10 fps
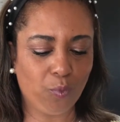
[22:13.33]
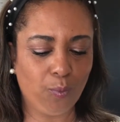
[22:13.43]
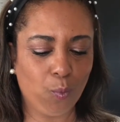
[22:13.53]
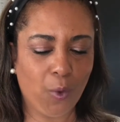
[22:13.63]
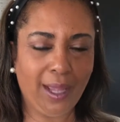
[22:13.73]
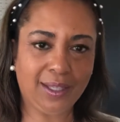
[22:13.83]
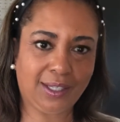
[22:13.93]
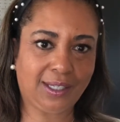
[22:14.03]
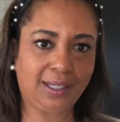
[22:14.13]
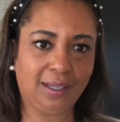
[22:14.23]

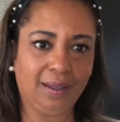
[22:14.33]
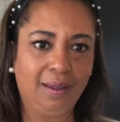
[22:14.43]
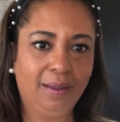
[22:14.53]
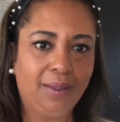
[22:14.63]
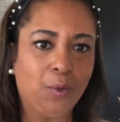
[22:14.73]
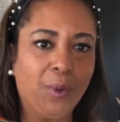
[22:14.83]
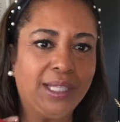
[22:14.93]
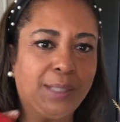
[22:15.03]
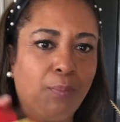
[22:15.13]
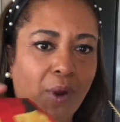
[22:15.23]
Ritz, the
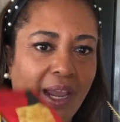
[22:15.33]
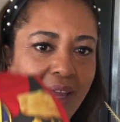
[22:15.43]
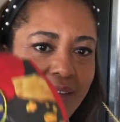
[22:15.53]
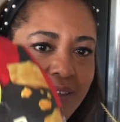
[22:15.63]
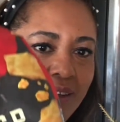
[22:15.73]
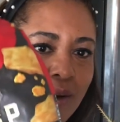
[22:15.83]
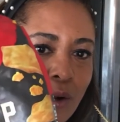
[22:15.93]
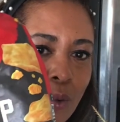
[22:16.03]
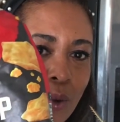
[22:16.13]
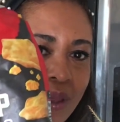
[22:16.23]
Ritz brand,
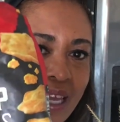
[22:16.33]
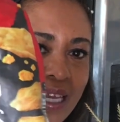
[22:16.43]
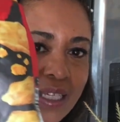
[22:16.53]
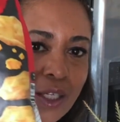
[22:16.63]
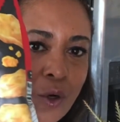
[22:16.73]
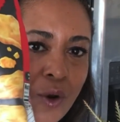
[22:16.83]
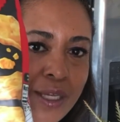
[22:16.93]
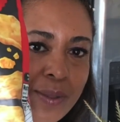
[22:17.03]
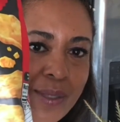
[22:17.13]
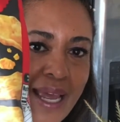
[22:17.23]
were these
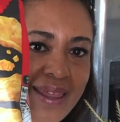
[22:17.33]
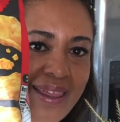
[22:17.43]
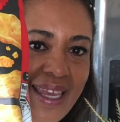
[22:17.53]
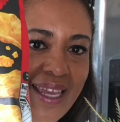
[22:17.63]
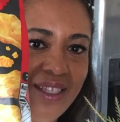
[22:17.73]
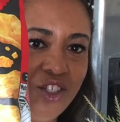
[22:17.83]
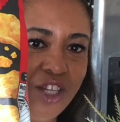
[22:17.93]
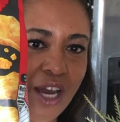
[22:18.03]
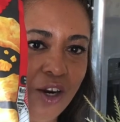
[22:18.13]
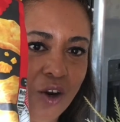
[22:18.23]
crisp and thin
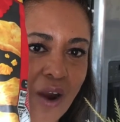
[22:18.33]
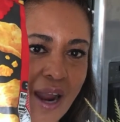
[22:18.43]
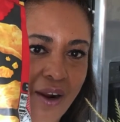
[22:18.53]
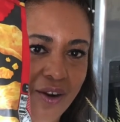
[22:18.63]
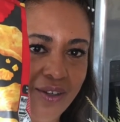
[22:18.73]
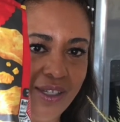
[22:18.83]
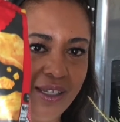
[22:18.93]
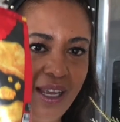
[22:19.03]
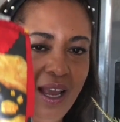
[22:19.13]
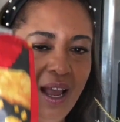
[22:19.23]
cheddar crackers.